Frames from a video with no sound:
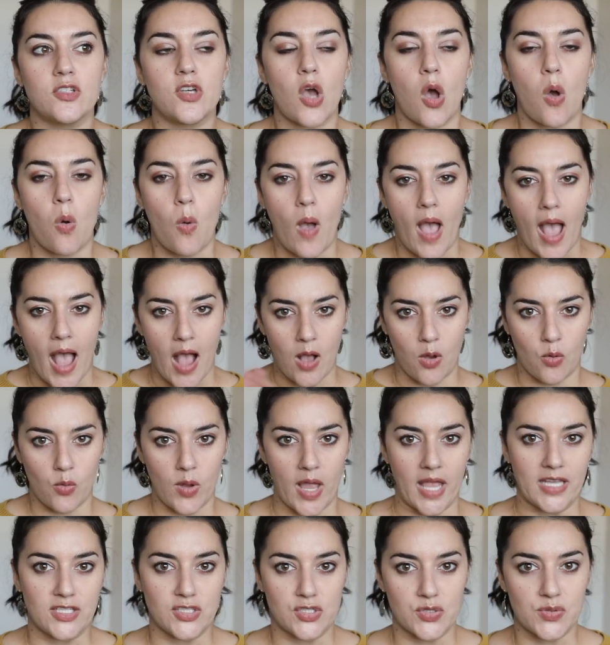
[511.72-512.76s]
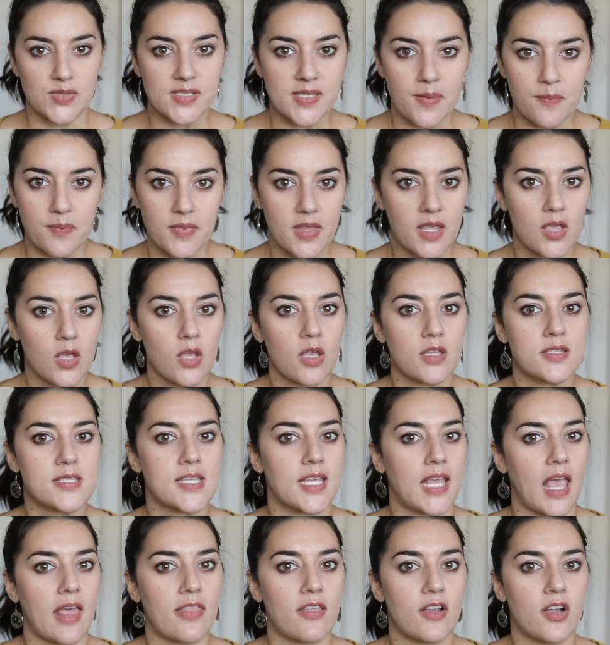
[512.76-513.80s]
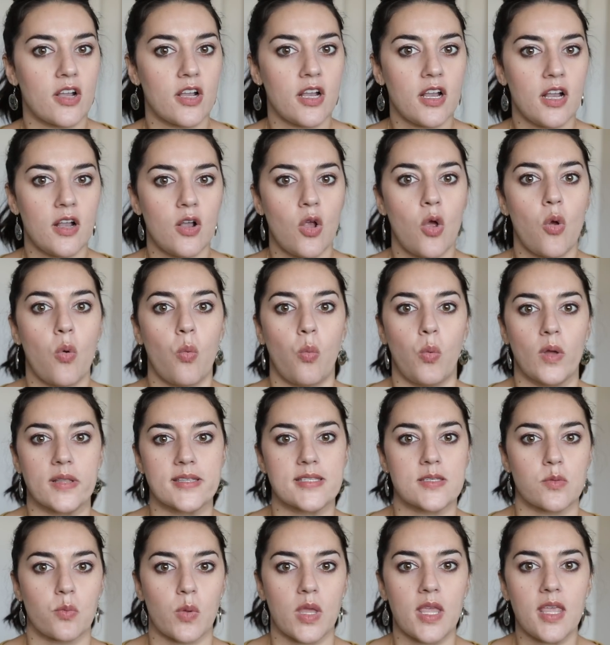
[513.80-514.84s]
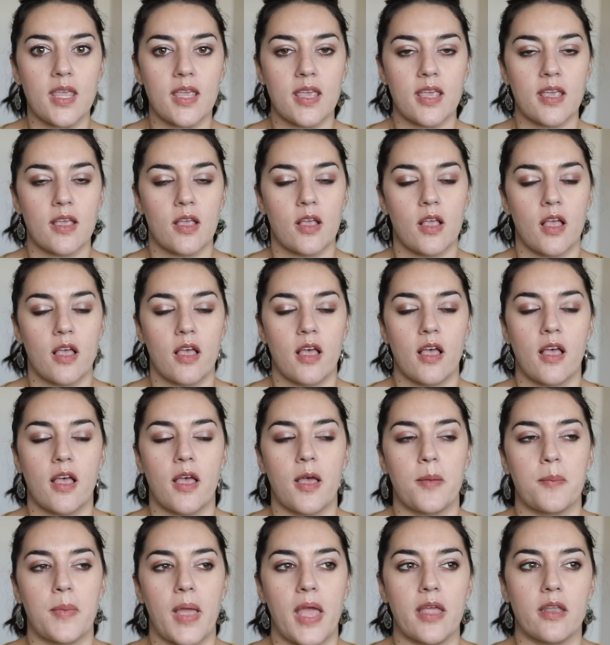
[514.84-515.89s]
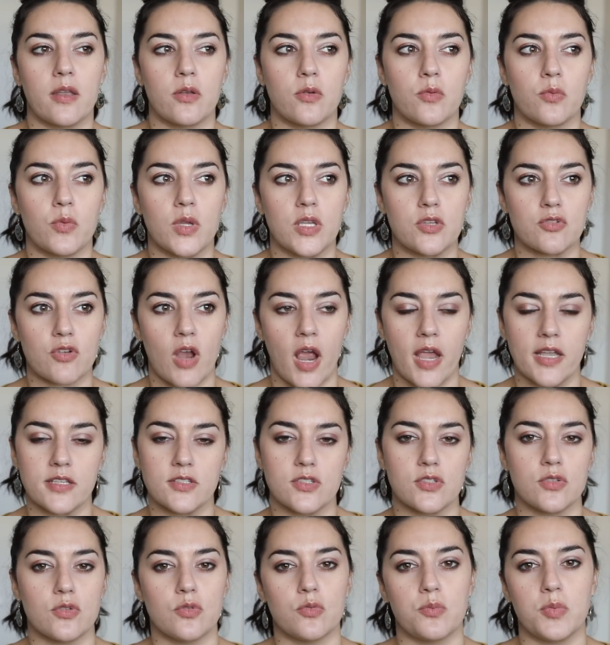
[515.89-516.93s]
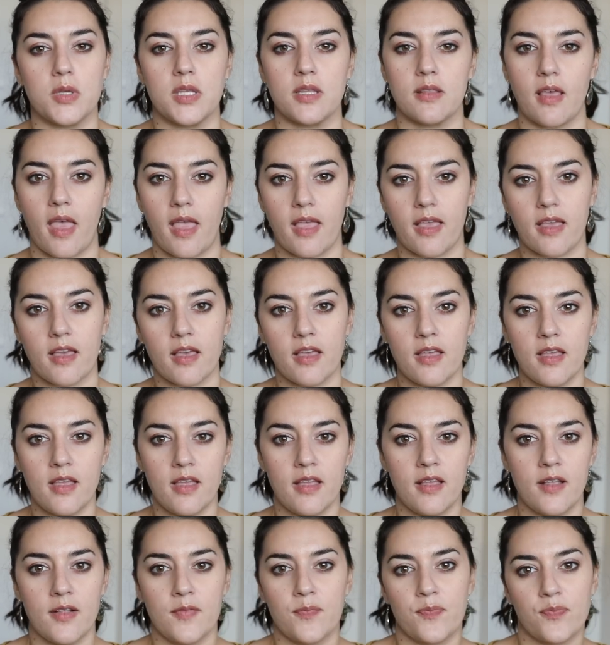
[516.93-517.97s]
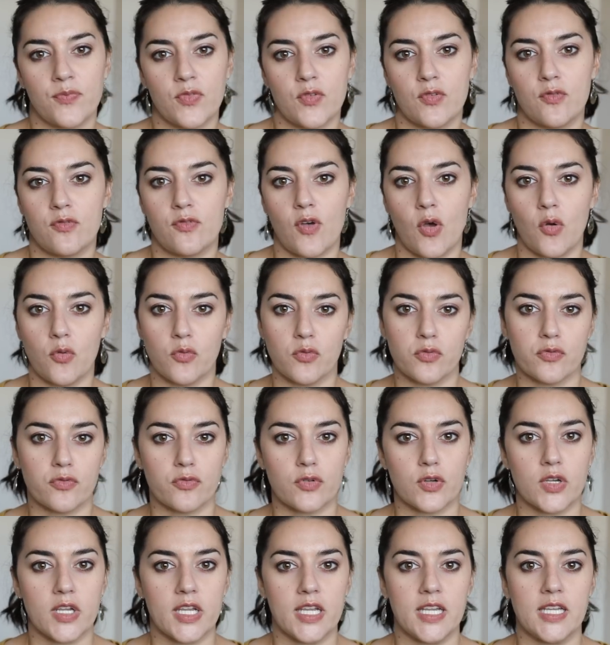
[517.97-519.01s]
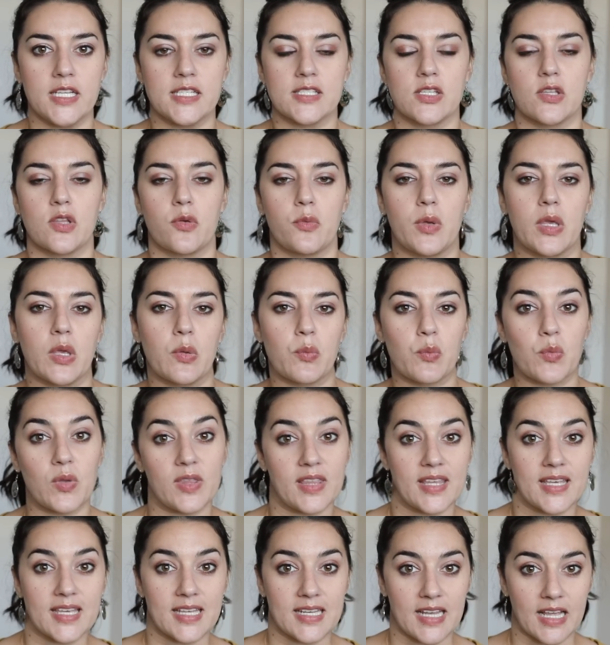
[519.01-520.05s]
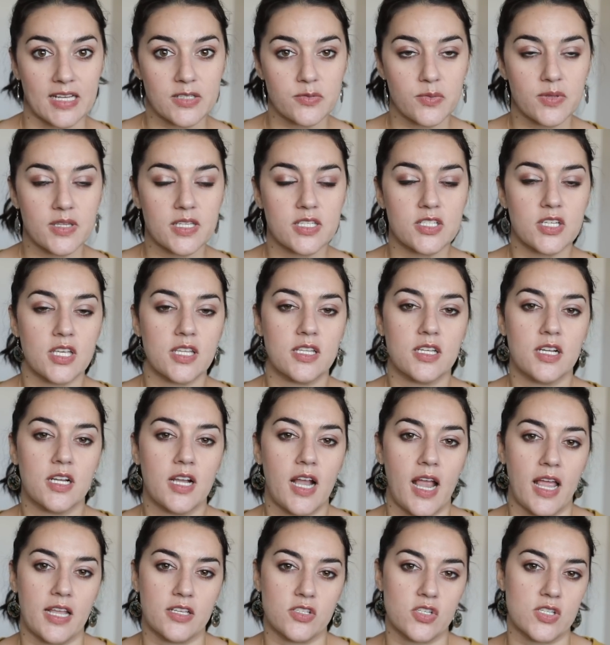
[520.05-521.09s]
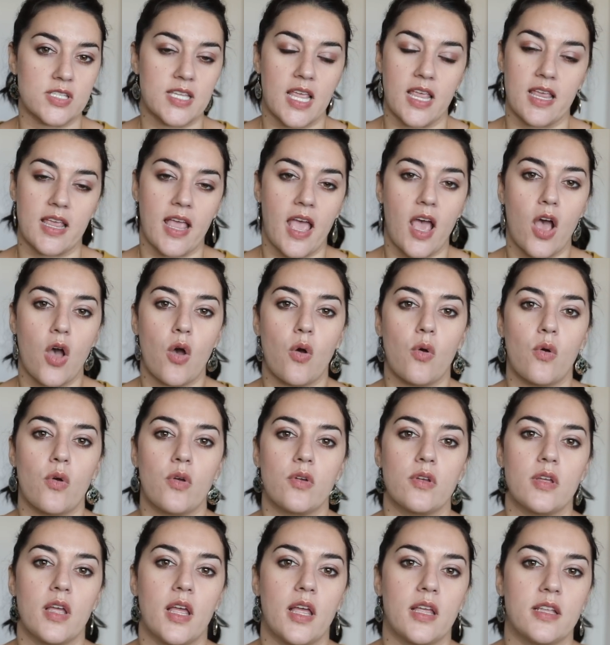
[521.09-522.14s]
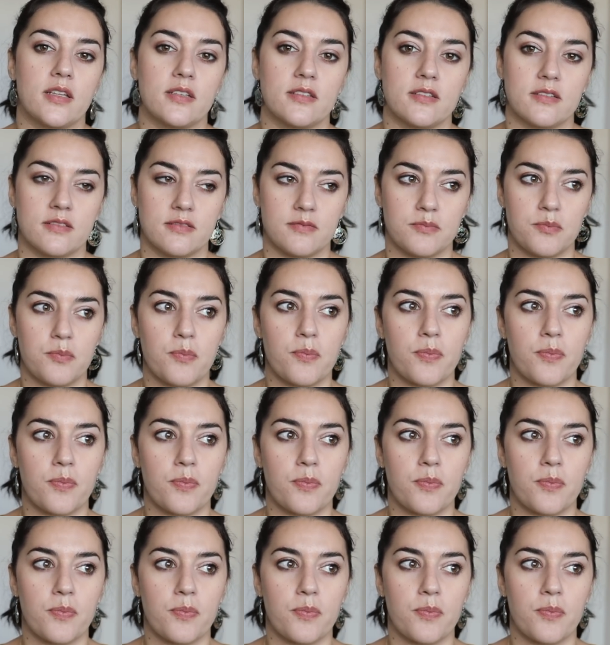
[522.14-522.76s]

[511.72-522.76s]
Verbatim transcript: go out and do something together once a week. Um, and we try to be like phone free so that we can really connect with each other and just hang out and